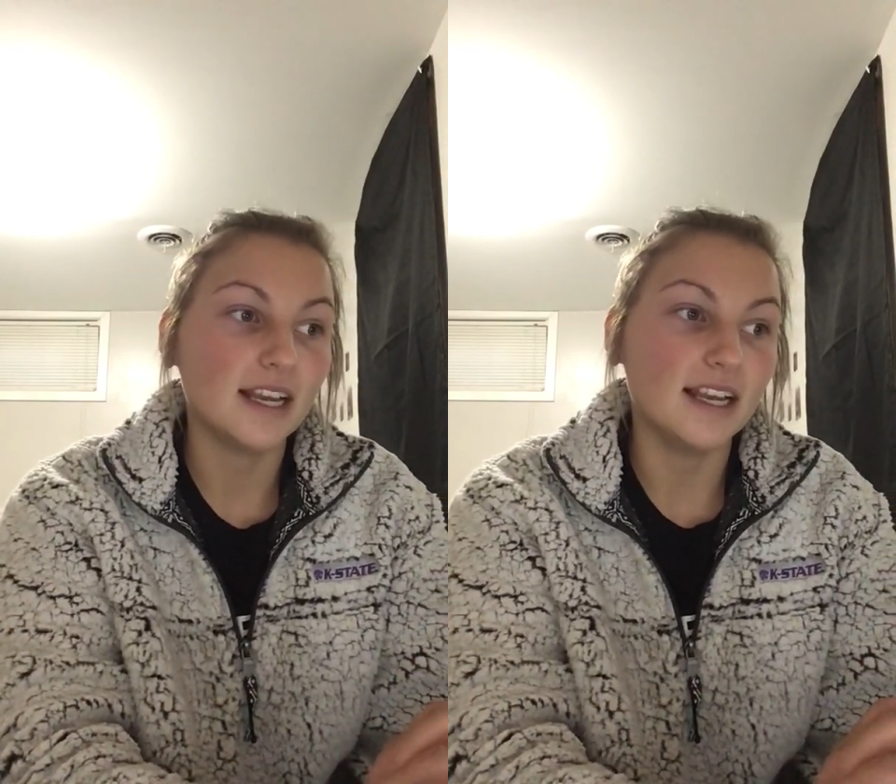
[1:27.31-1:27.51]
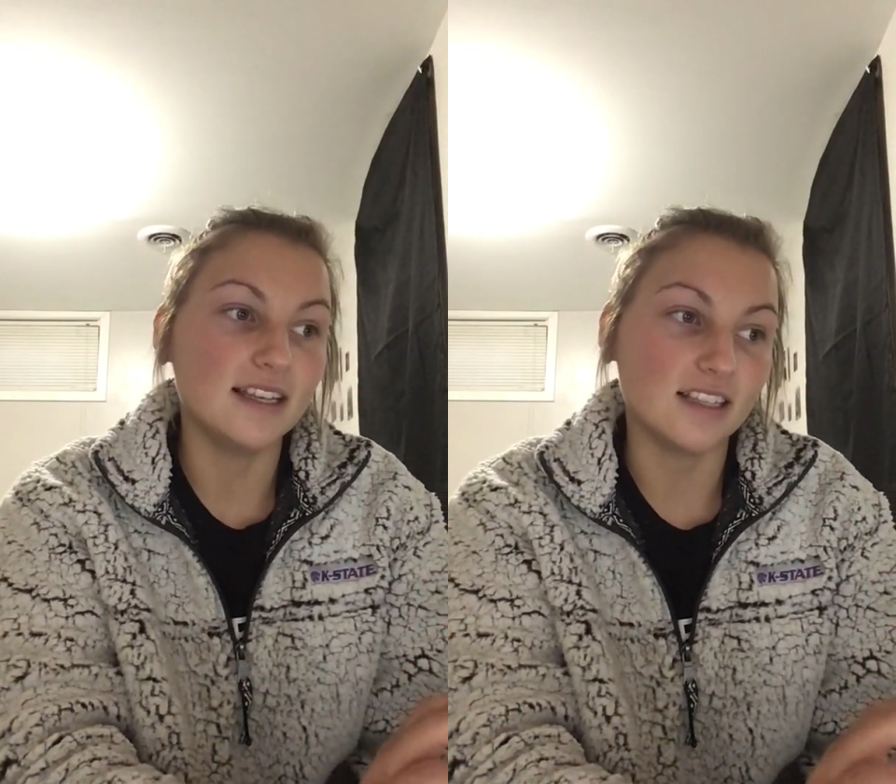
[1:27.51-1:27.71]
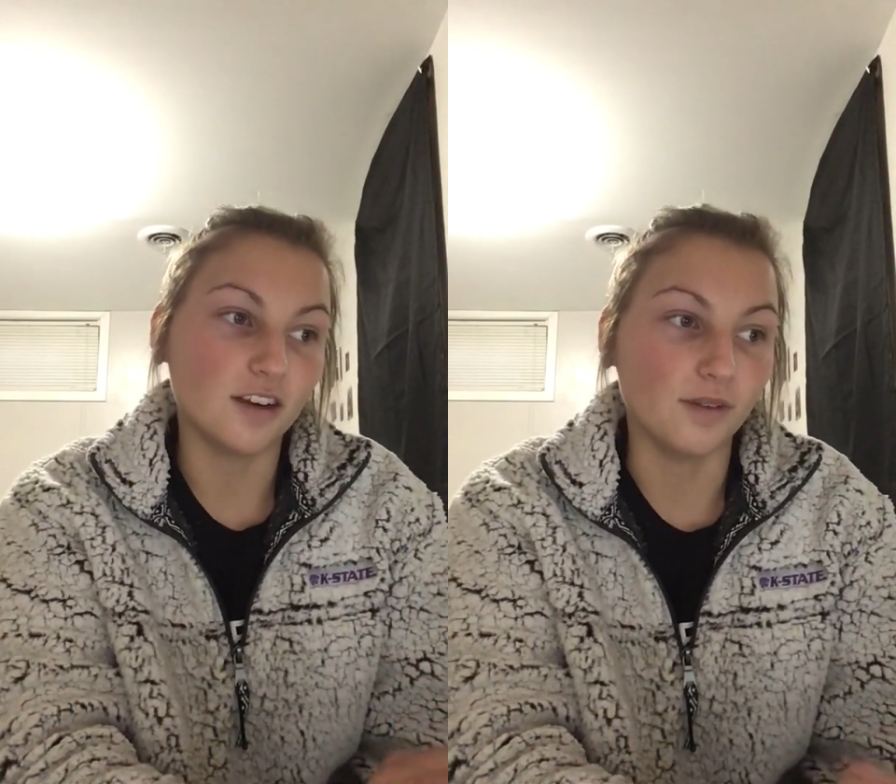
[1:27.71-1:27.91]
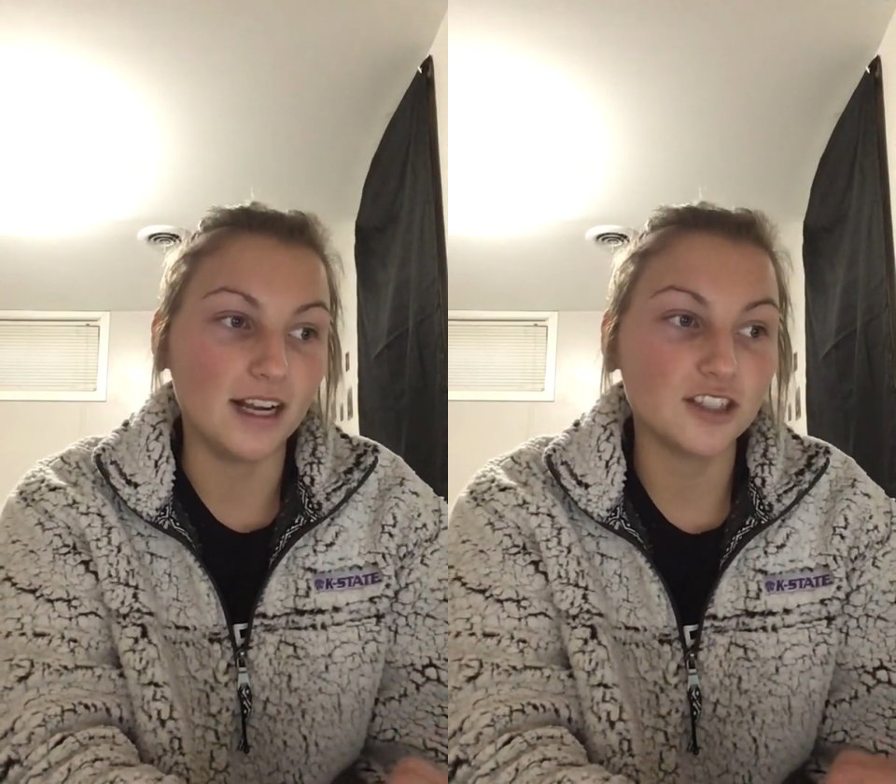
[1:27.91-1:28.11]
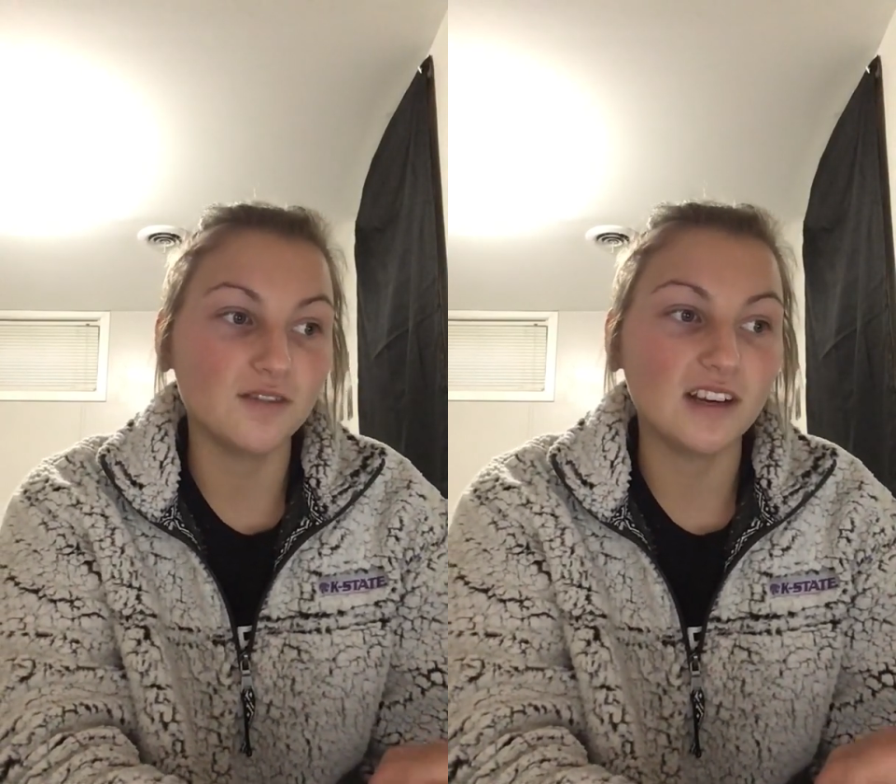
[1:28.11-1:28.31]
is a
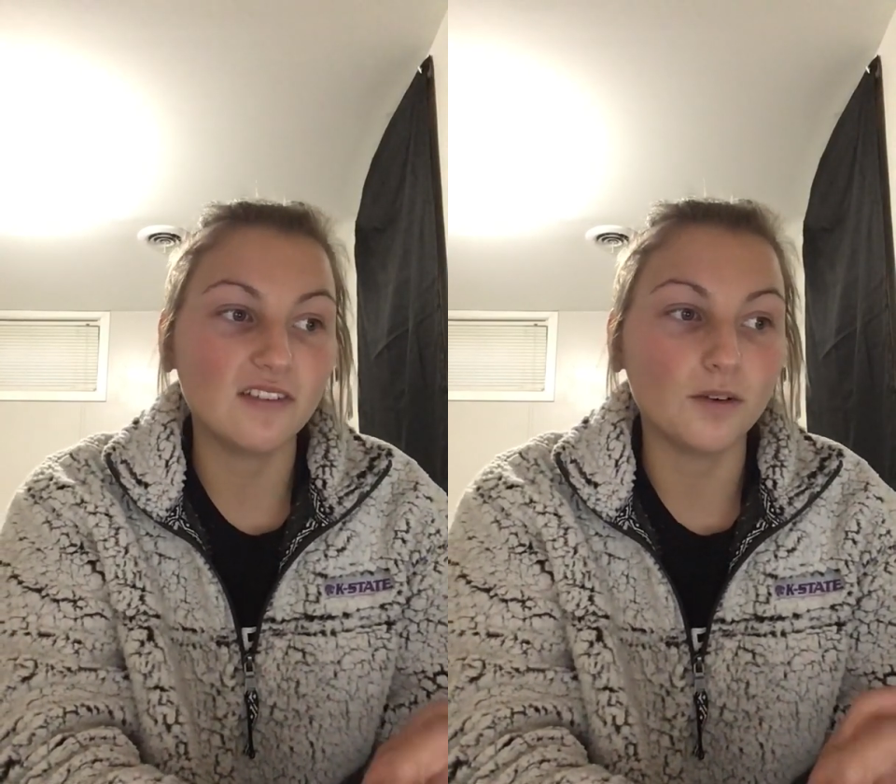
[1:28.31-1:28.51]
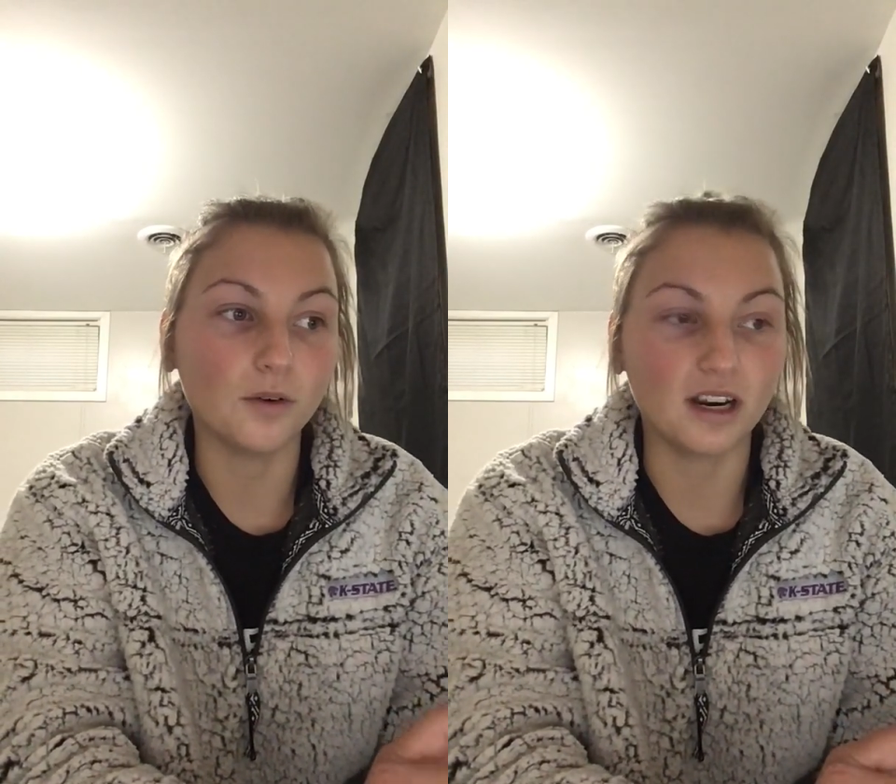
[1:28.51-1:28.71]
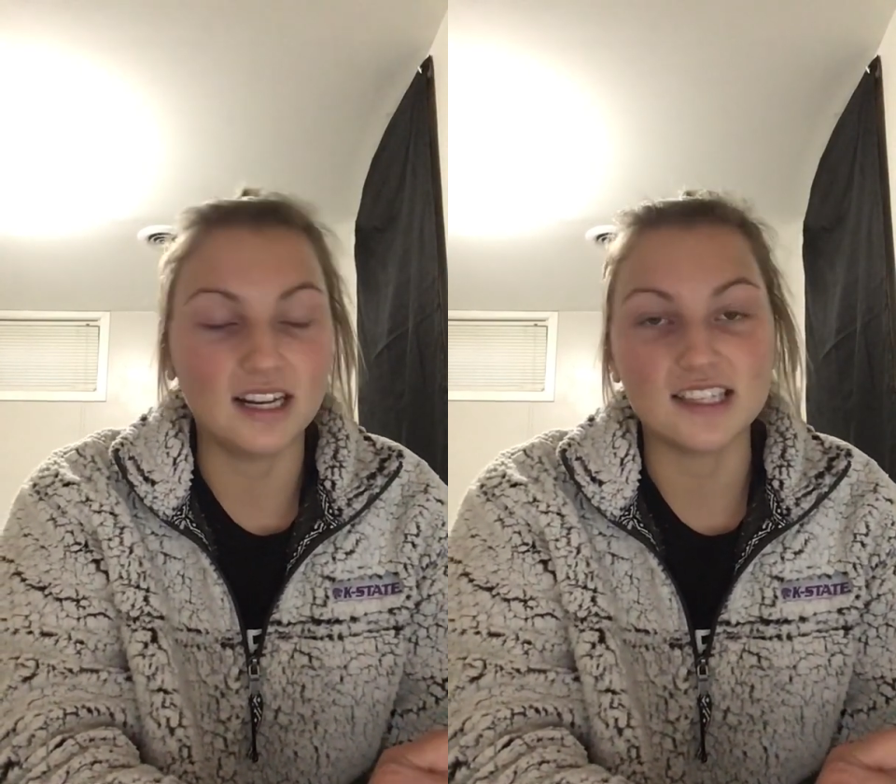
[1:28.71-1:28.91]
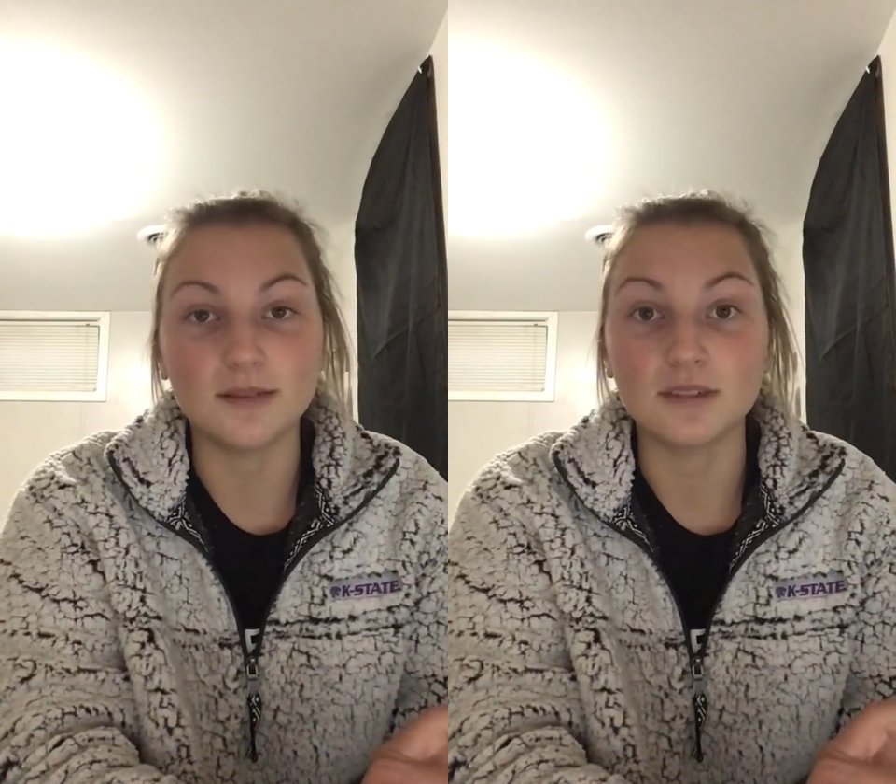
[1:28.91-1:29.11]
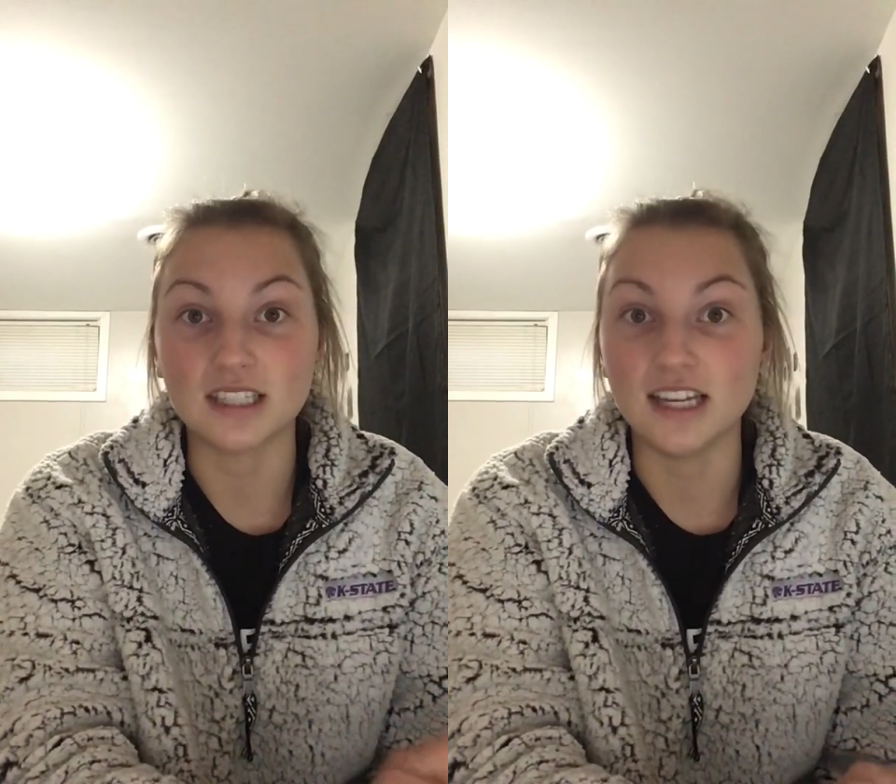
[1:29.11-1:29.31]
range of different organisms